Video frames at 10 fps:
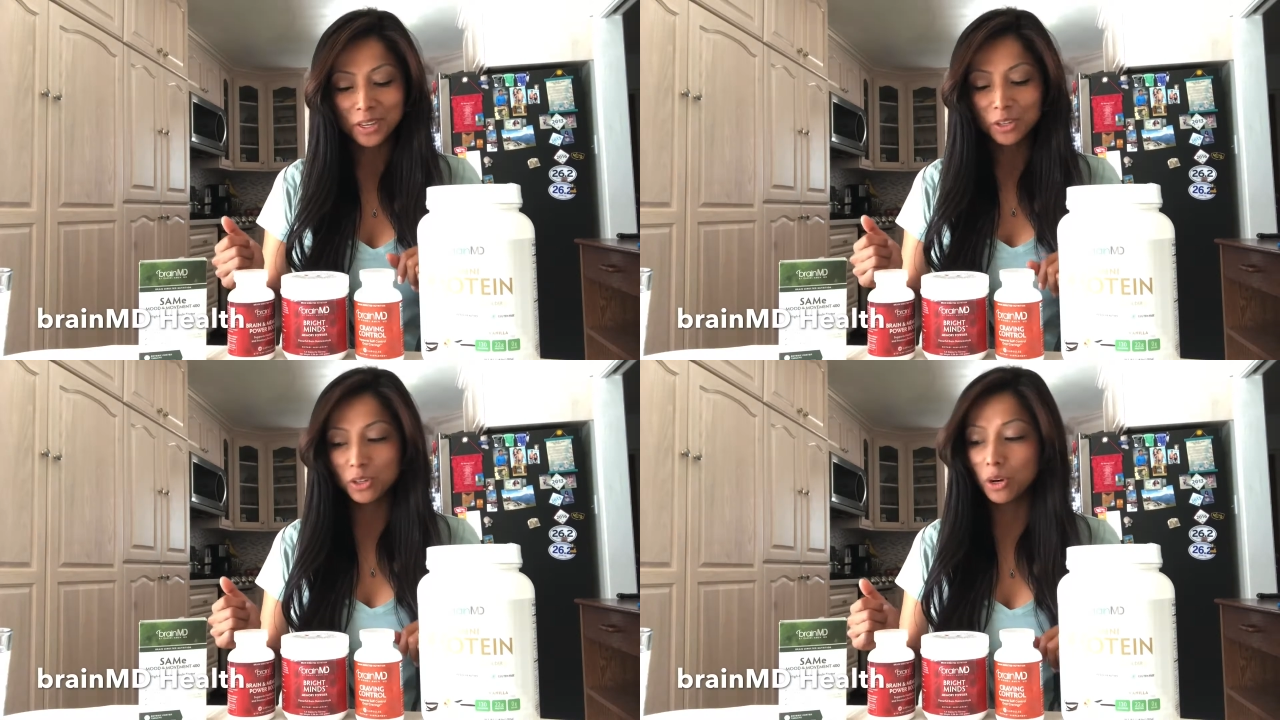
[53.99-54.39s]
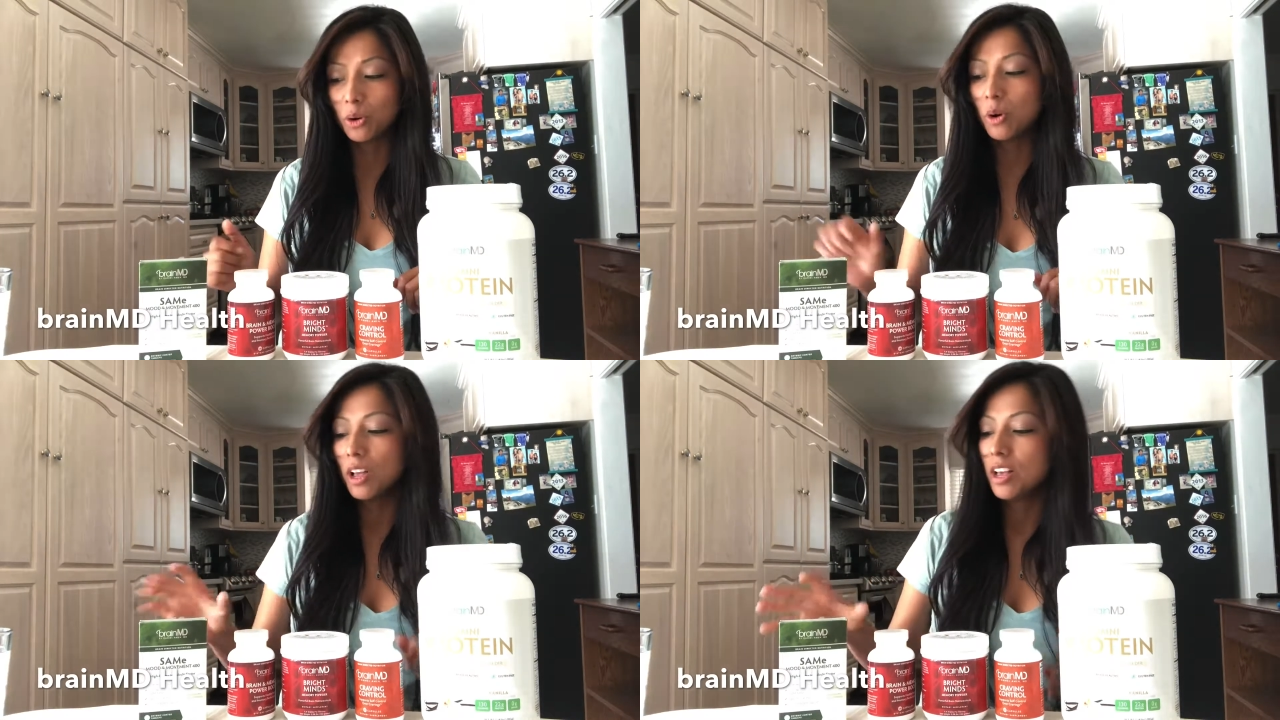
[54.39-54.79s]

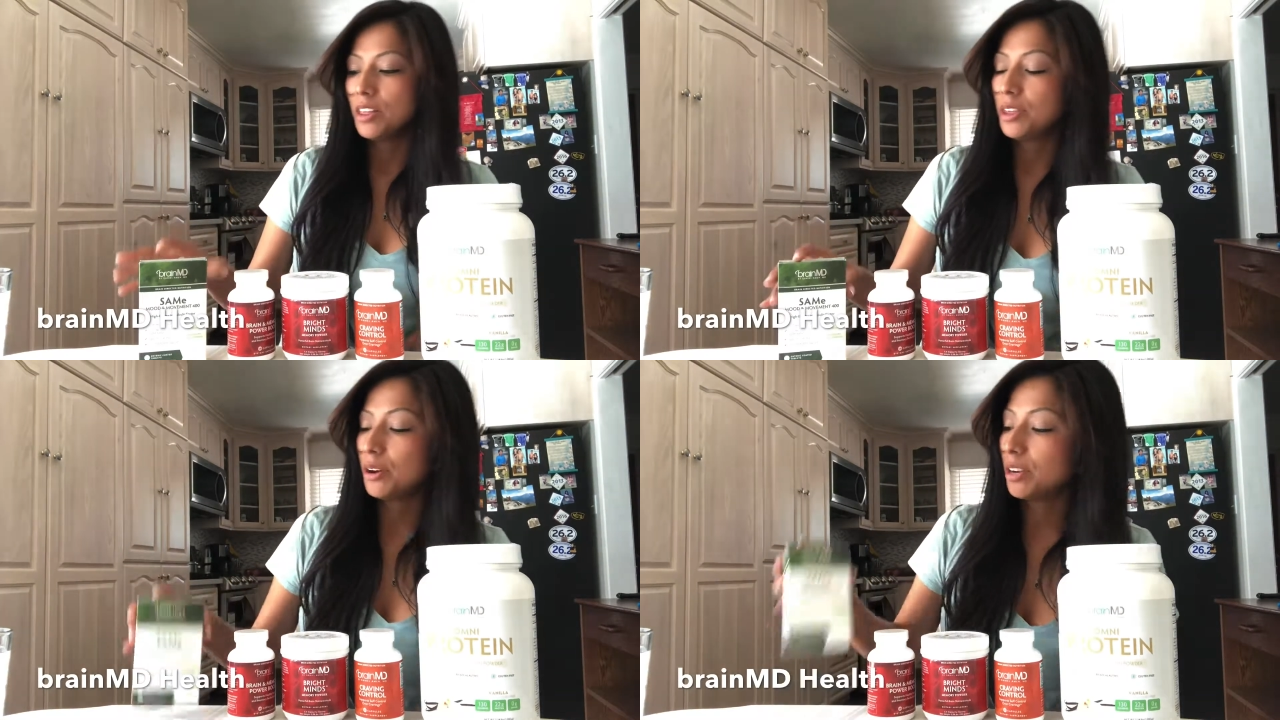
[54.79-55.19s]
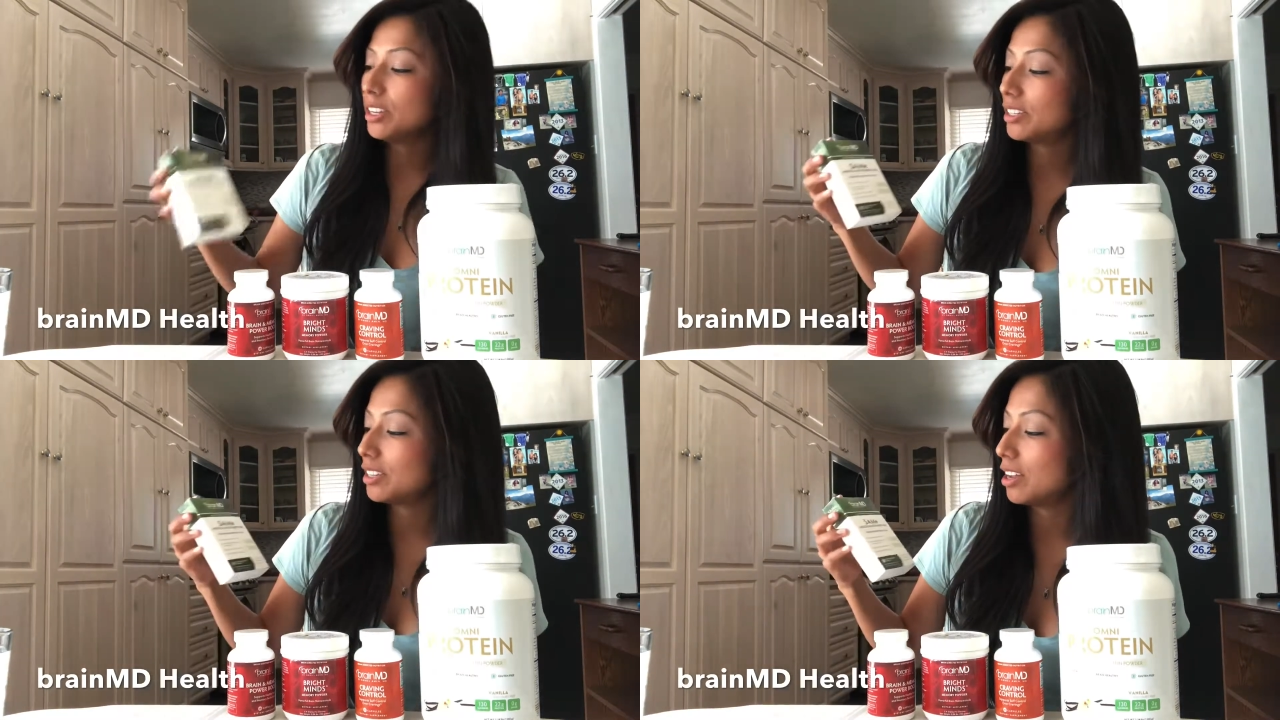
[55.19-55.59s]
So there
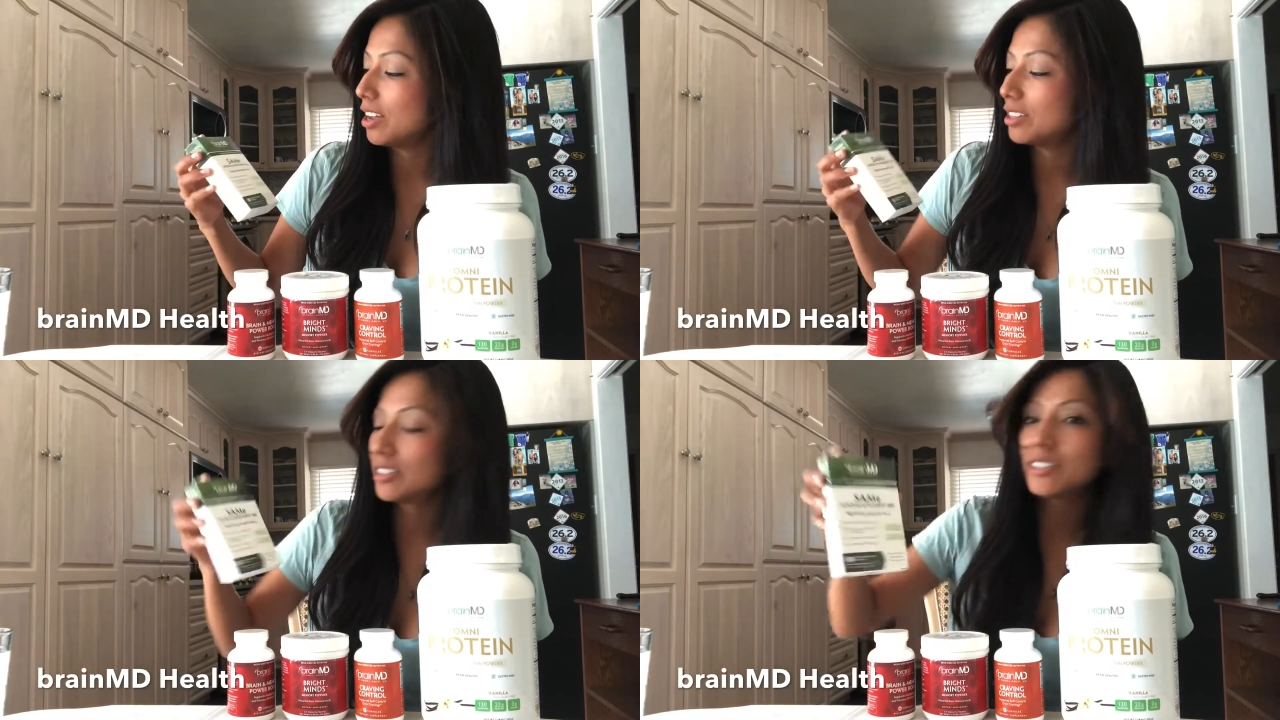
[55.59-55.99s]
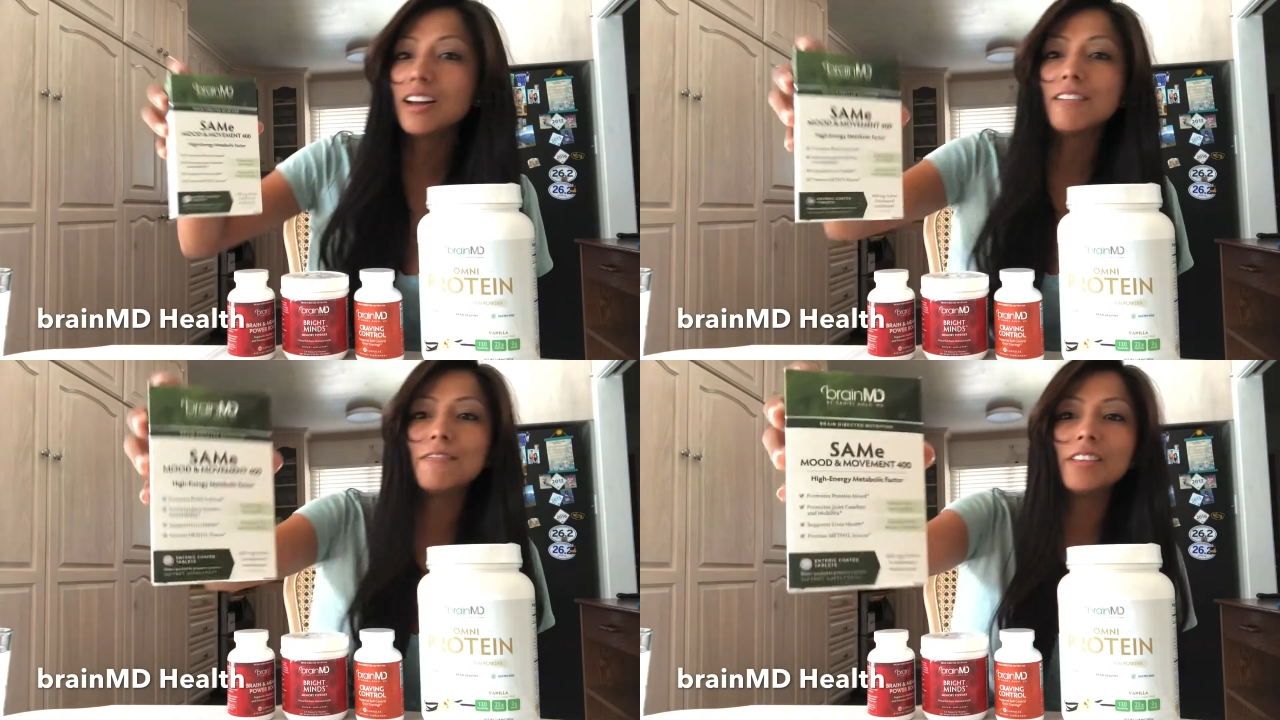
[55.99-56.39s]
is
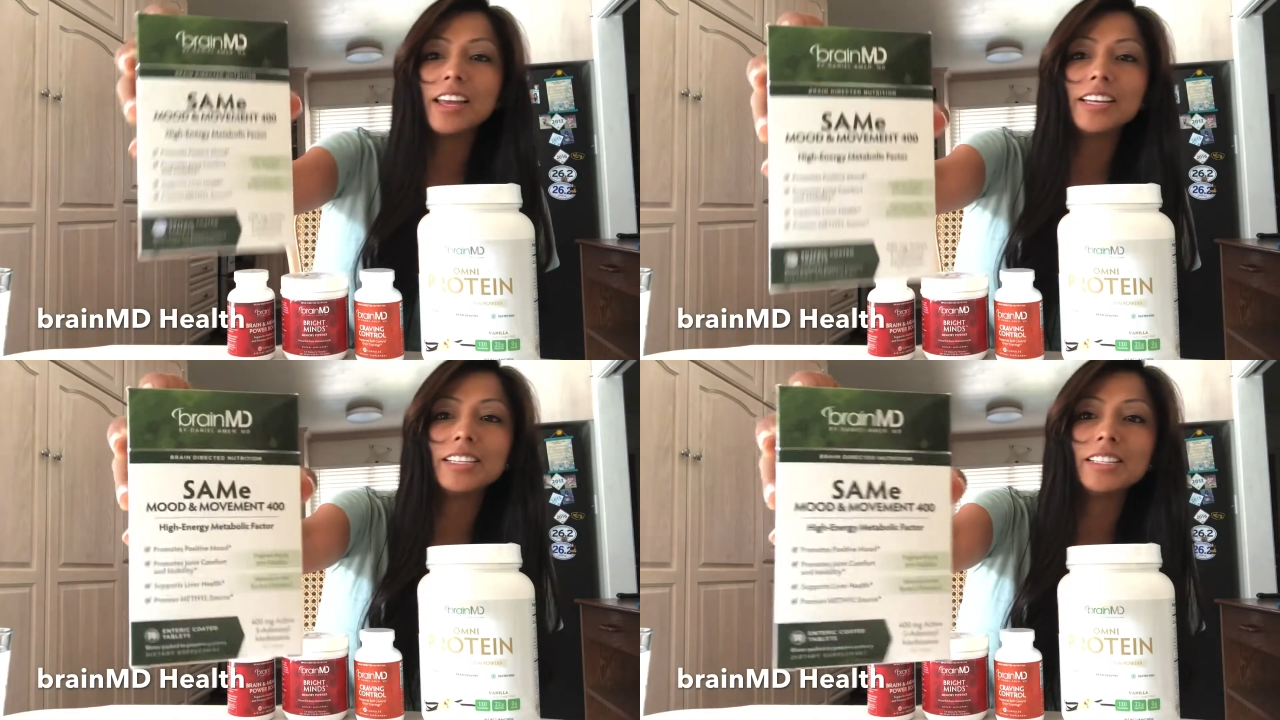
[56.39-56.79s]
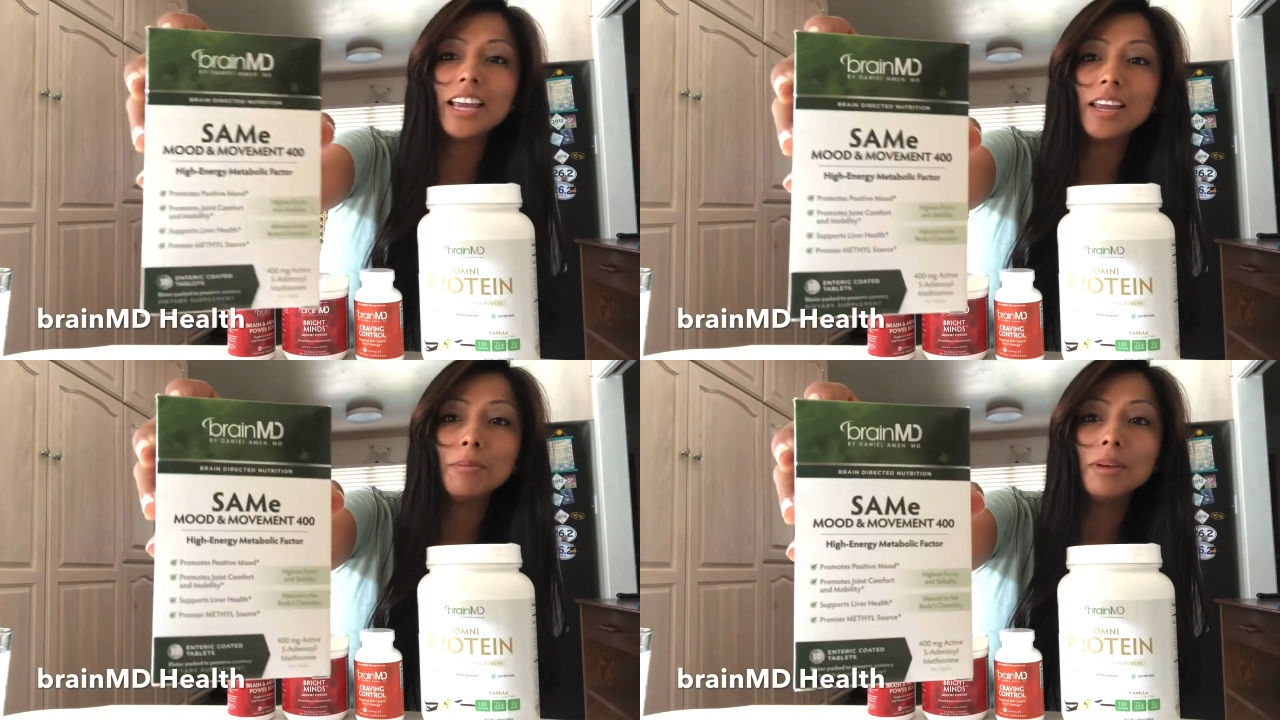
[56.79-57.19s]
stuff like
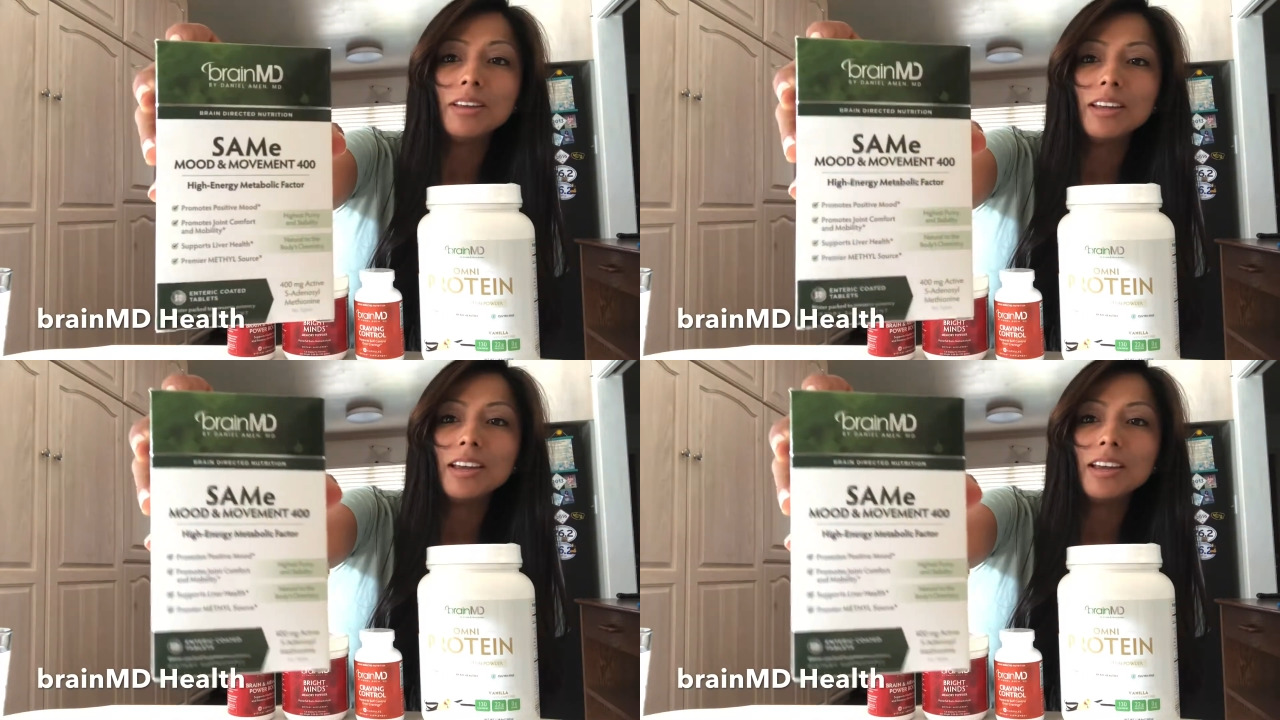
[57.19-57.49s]
same,